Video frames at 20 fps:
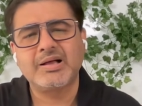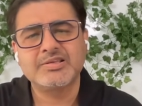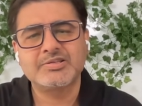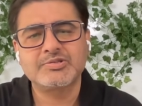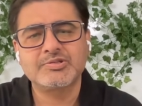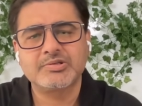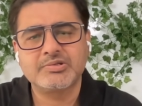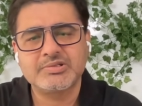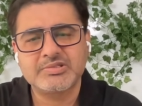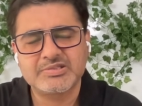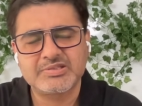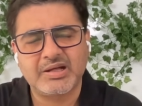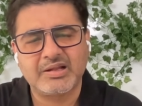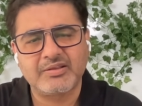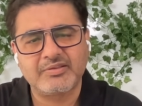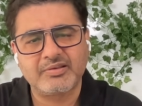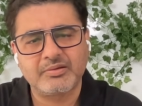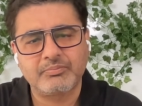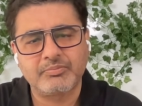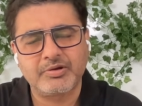The last
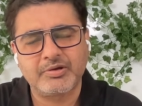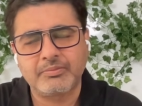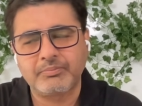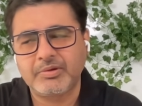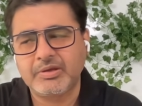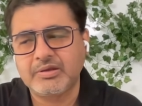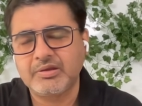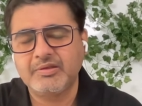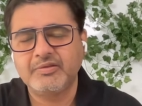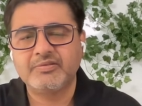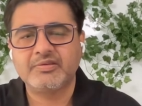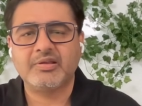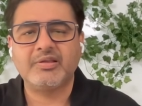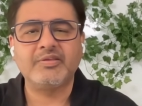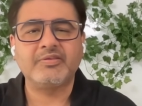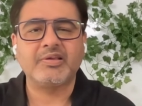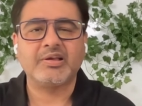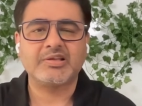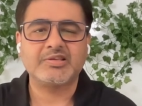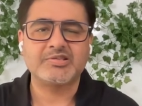status update
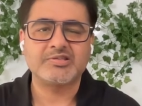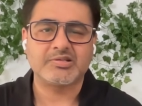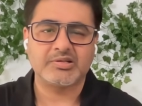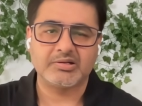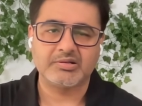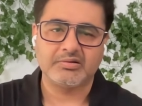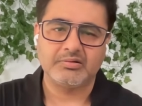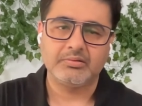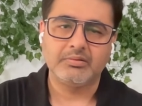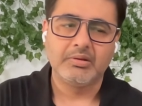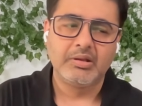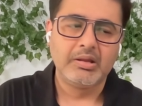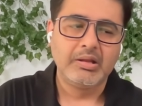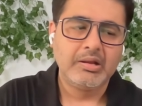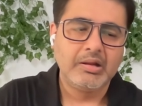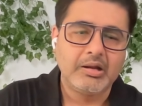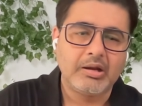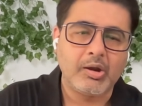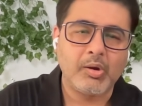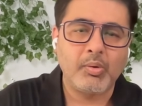meetings is
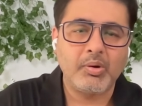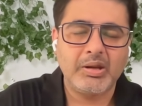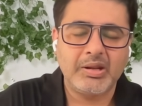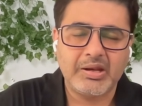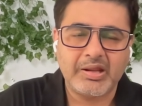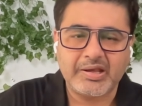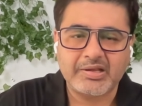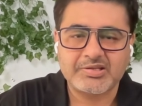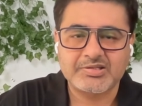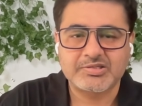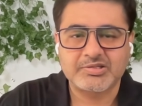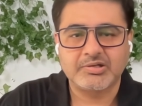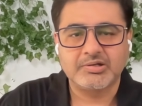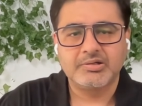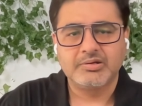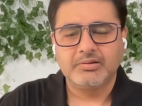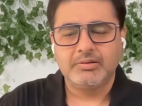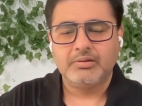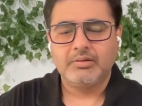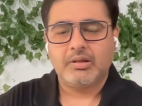external. Now, in an
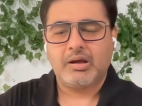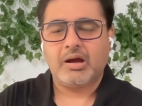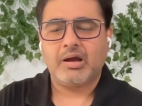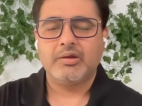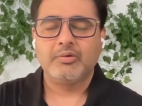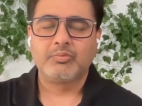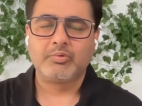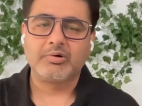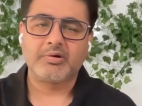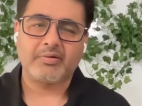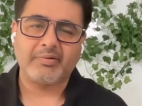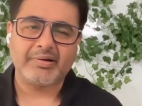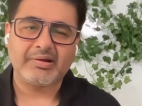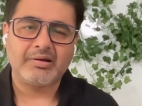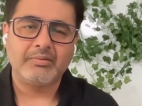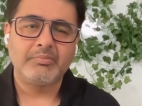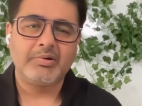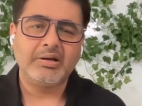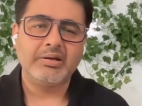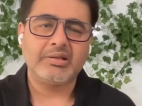external, I
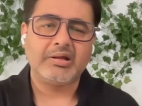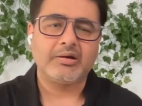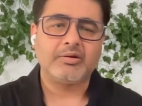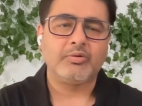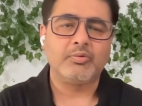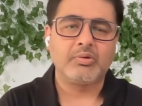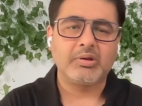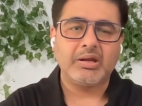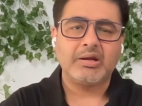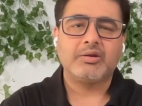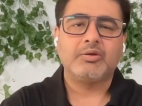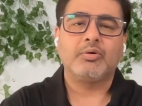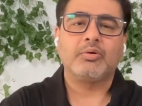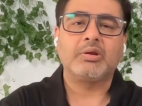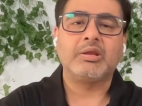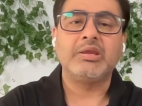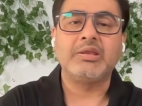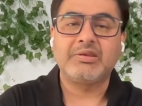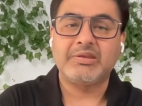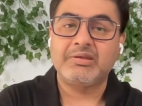would recommend that you
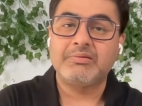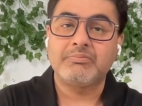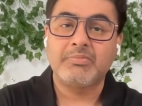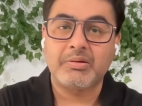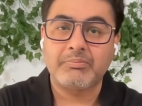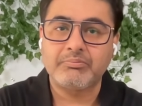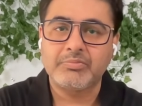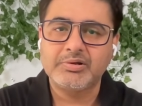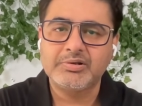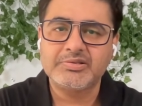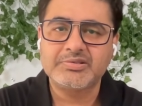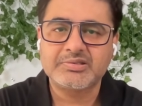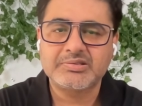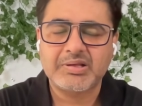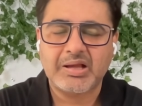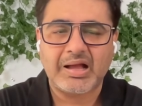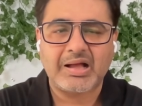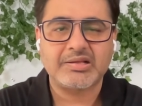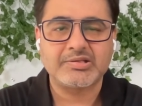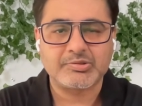get your key team
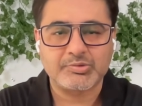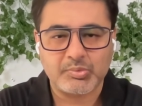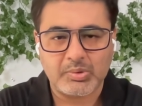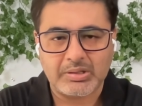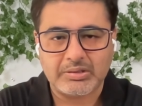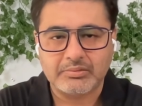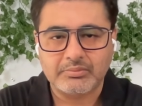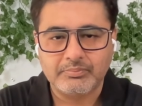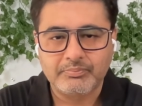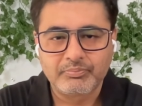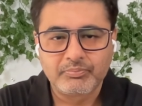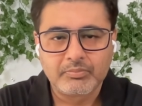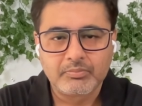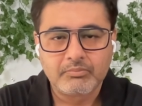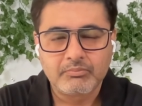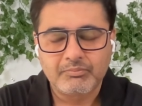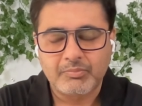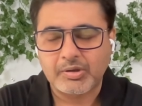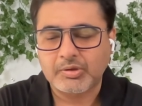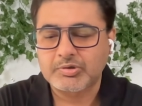members as
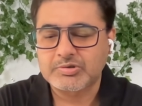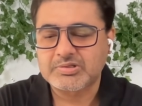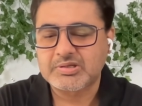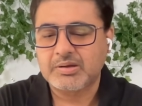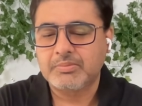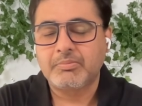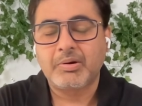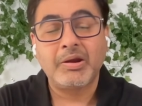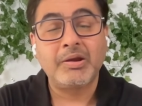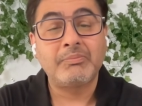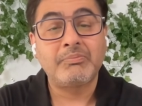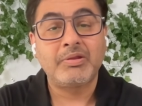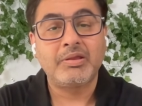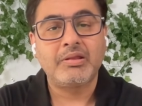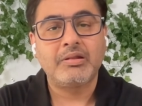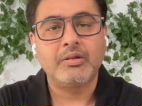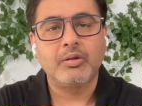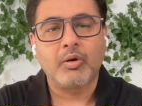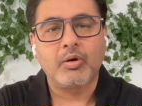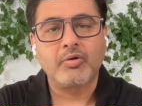well, because there
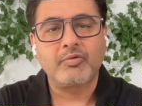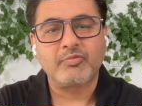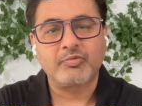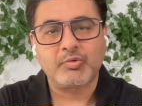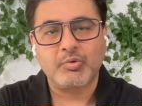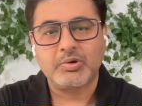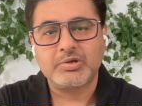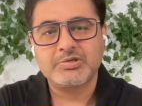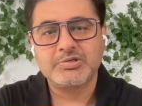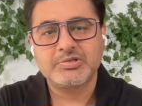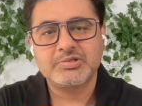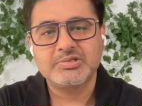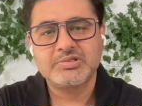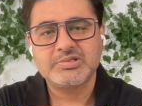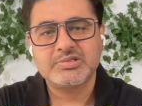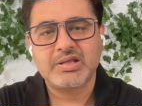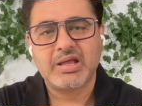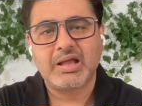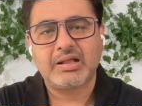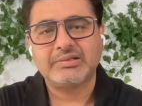might be a lot of
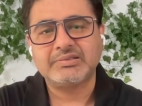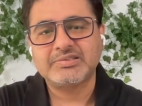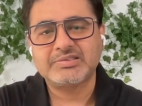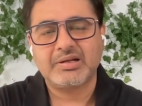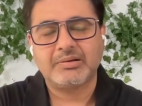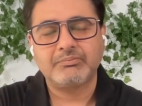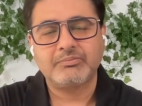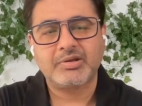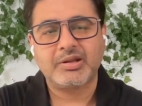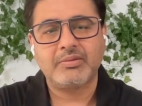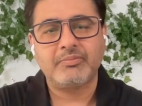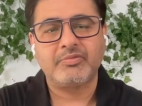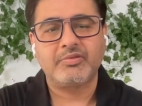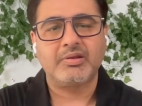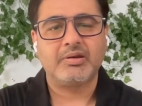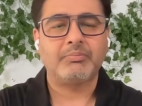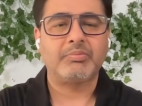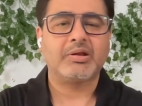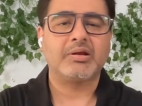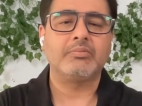questions and
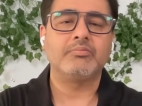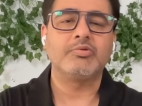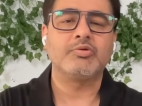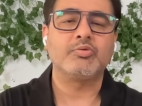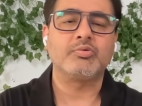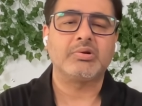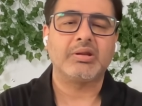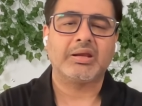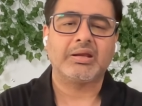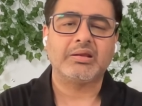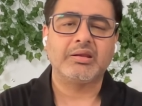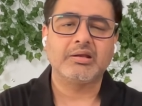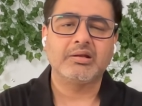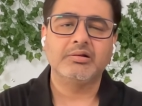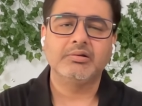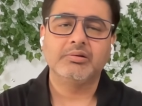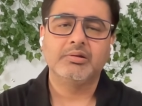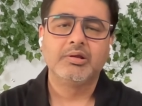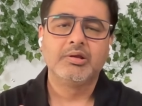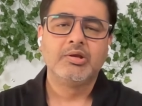sometimes they become too
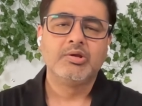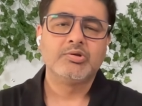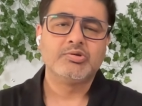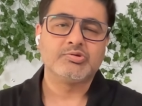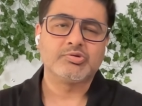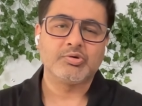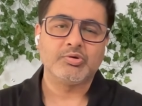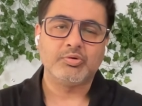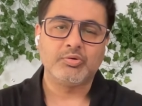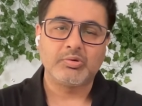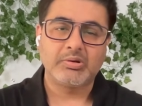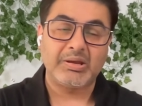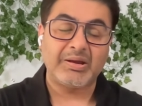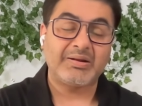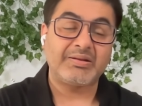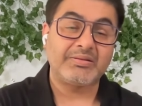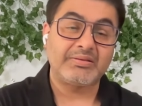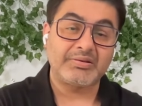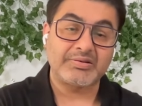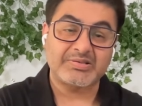technical.
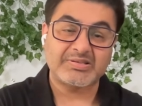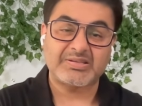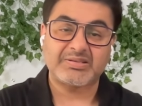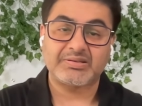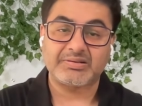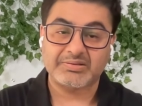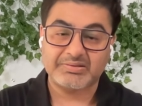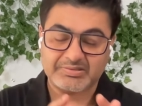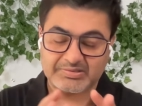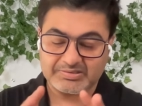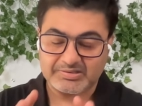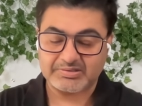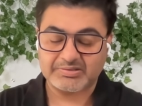So you get the